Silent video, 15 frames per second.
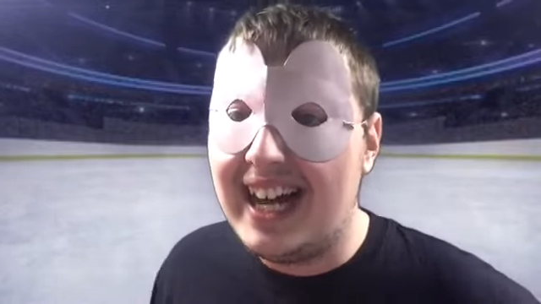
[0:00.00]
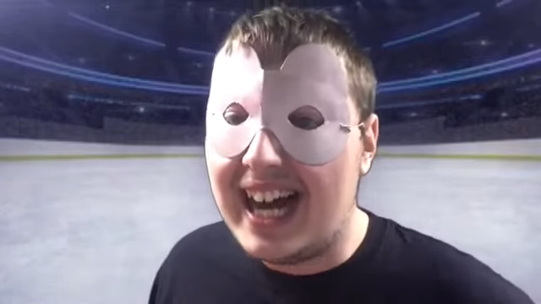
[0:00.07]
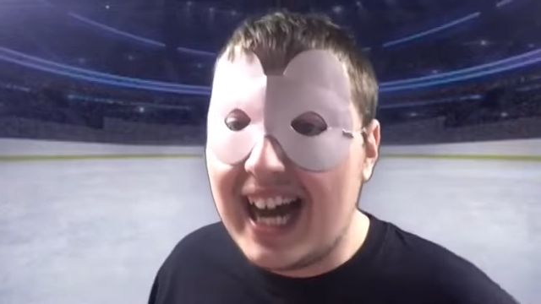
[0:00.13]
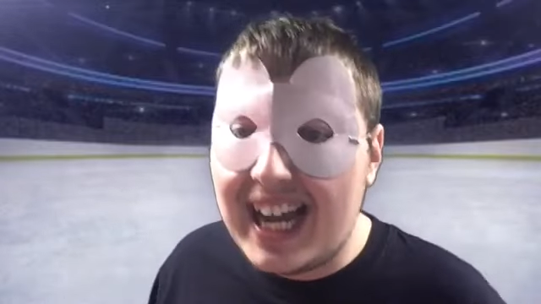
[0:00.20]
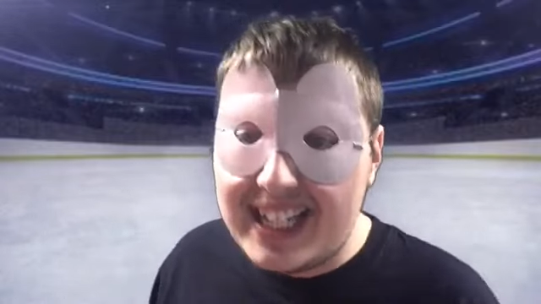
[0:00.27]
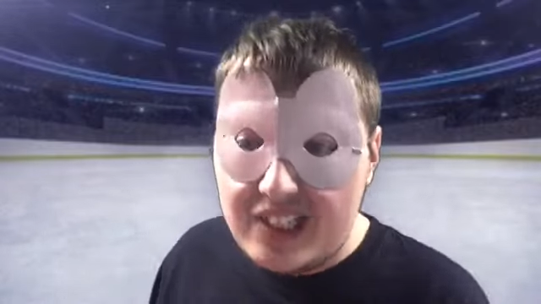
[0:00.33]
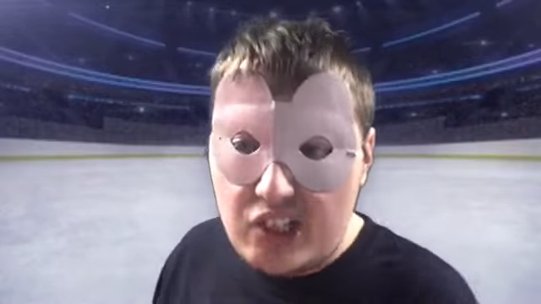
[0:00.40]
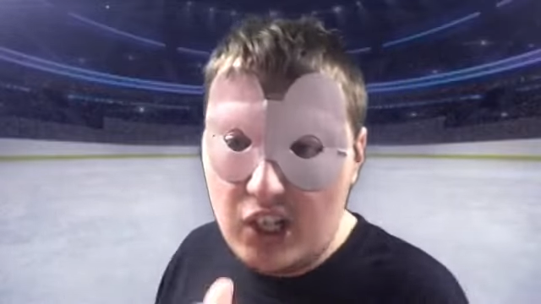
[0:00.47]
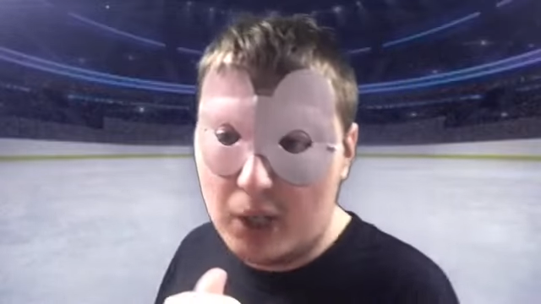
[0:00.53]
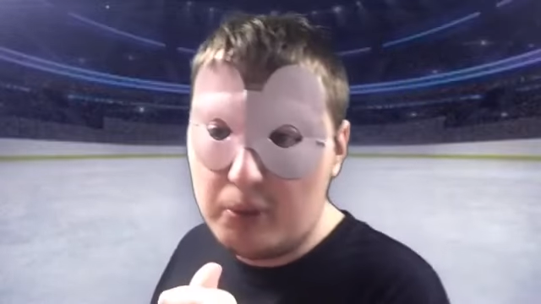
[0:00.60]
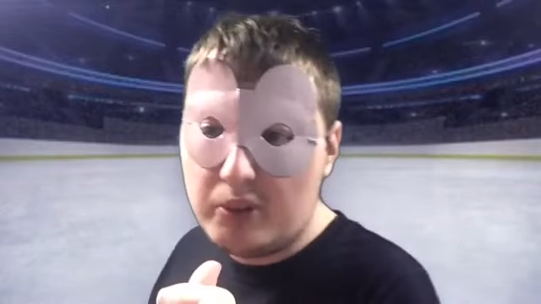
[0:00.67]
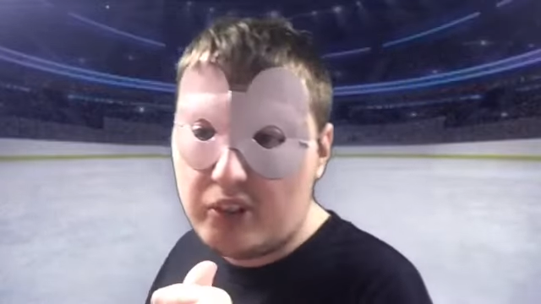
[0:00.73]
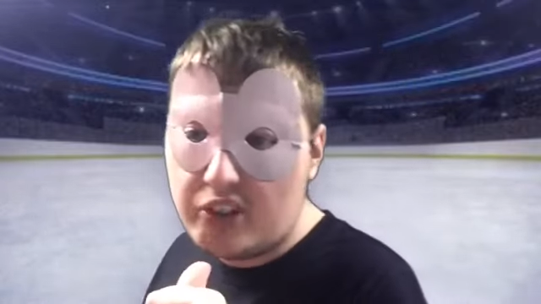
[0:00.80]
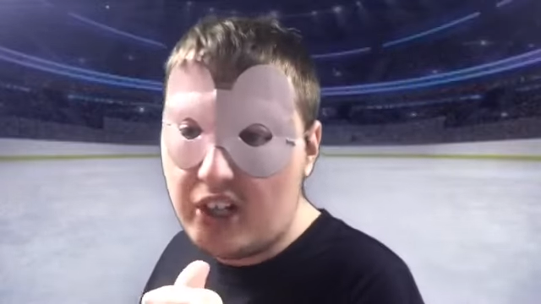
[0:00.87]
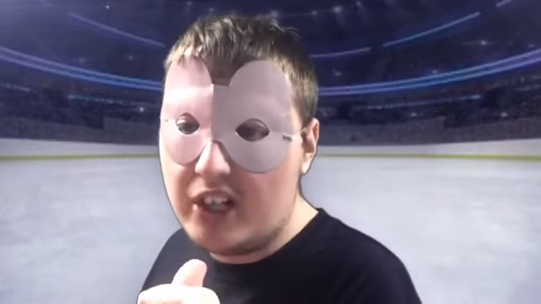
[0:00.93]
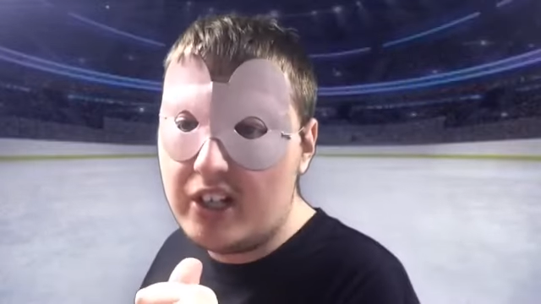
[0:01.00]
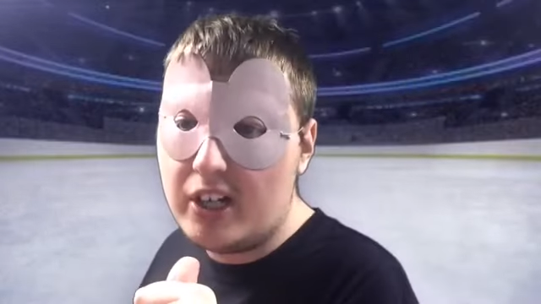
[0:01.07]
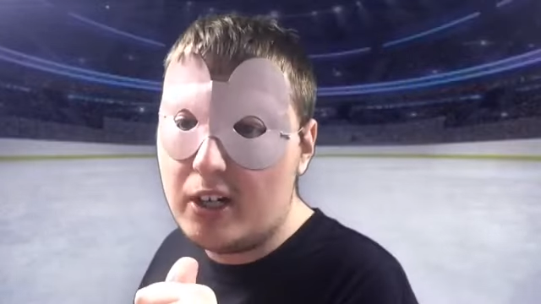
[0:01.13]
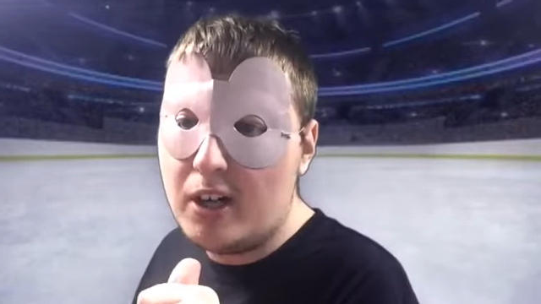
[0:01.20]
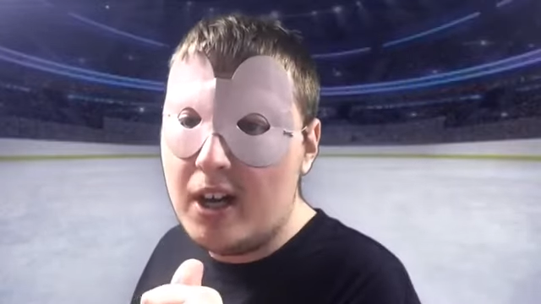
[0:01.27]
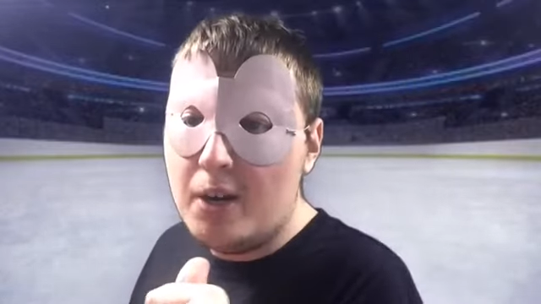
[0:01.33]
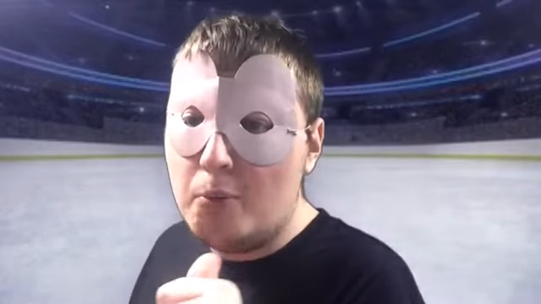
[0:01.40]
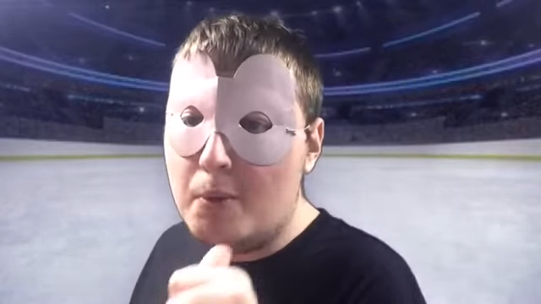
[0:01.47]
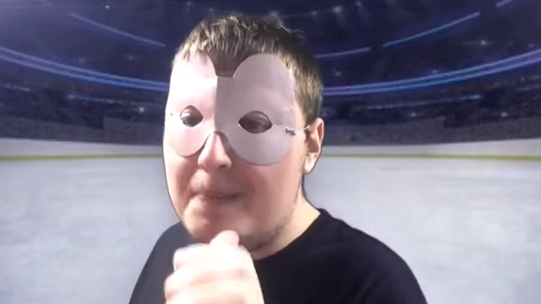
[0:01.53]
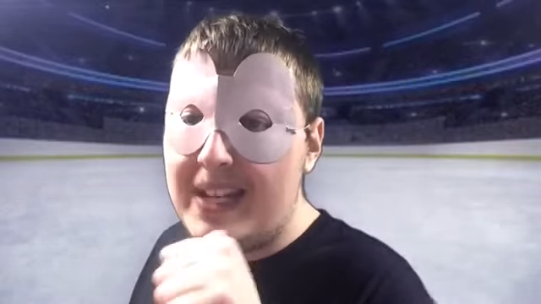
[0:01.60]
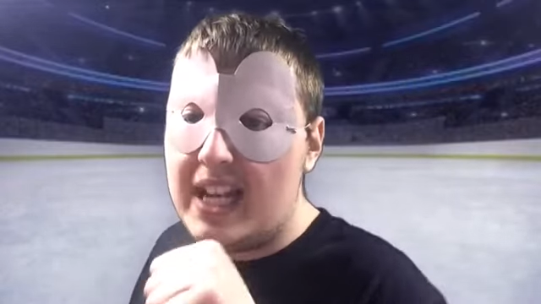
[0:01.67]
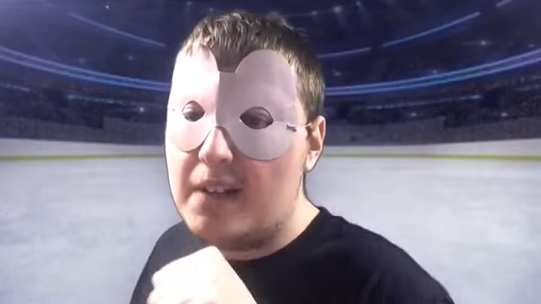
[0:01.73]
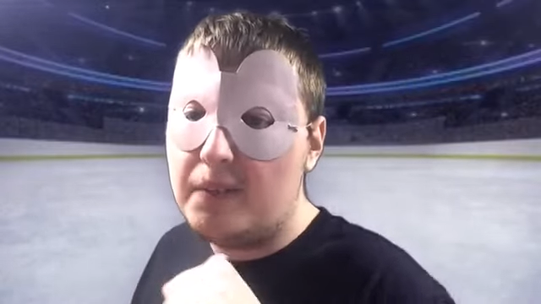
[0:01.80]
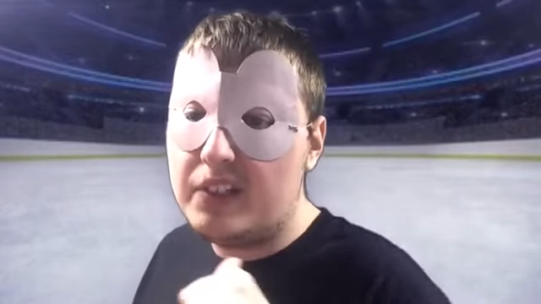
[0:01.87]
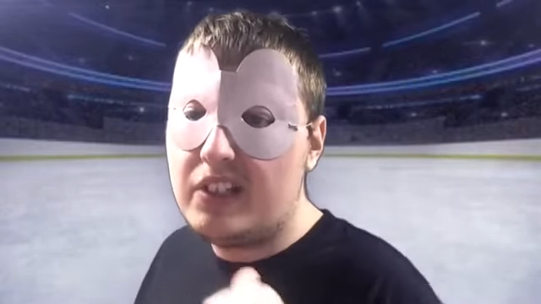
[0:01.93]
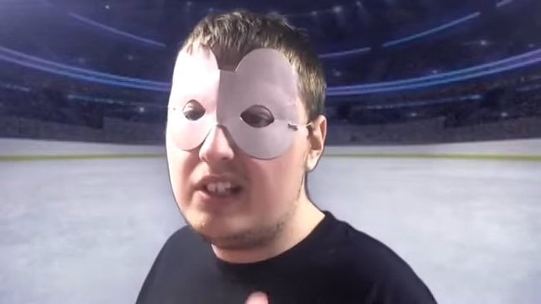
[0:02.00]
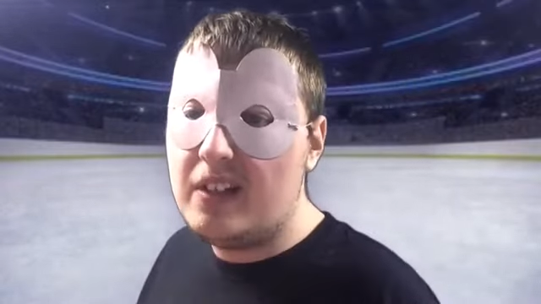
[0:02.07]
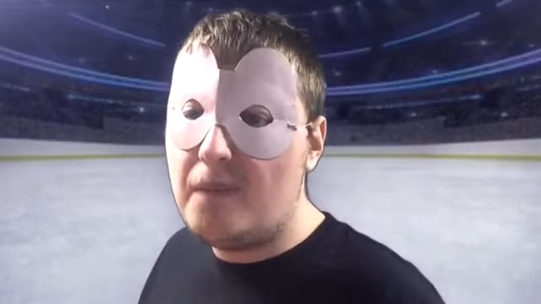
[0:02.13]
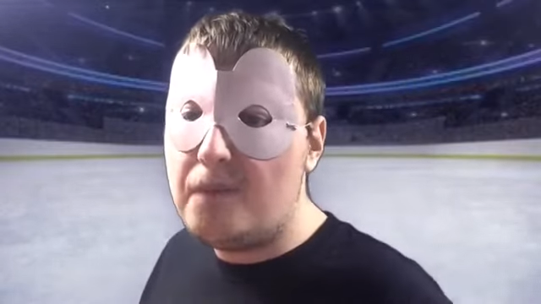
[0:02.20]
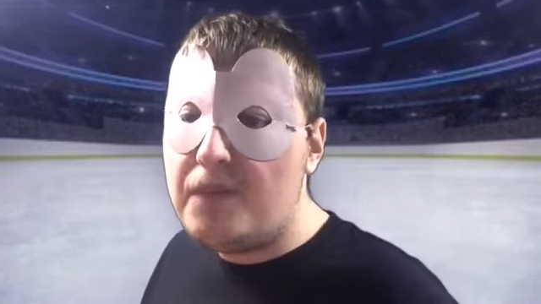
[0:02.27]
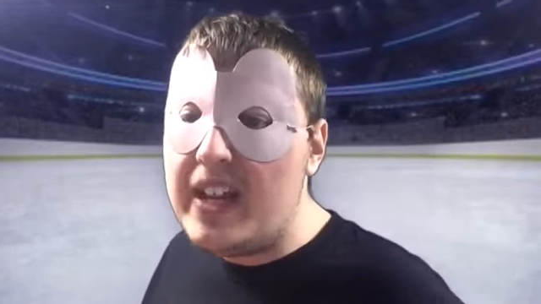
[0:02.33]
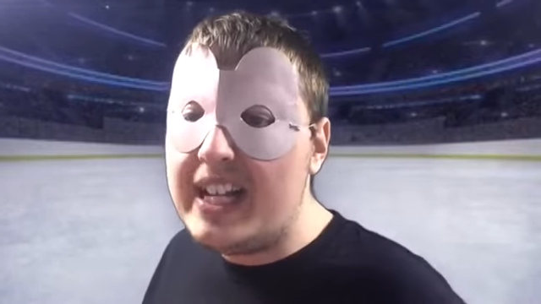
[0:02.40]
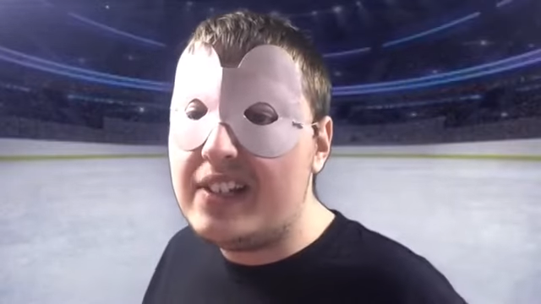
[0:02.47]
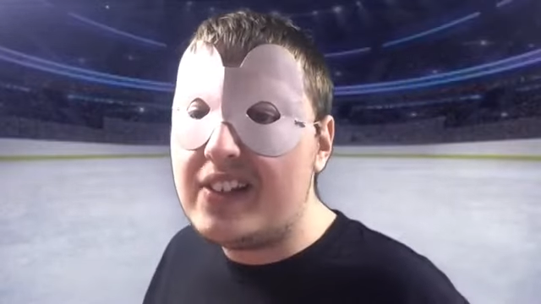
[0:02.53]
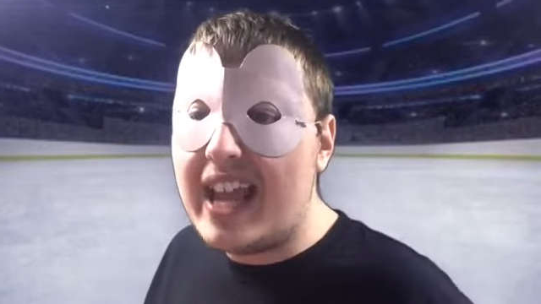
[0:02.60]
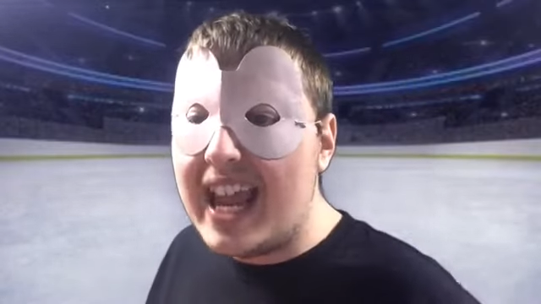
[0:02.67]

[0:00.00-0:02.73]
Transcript: I, Jones Turner, will be able to defeat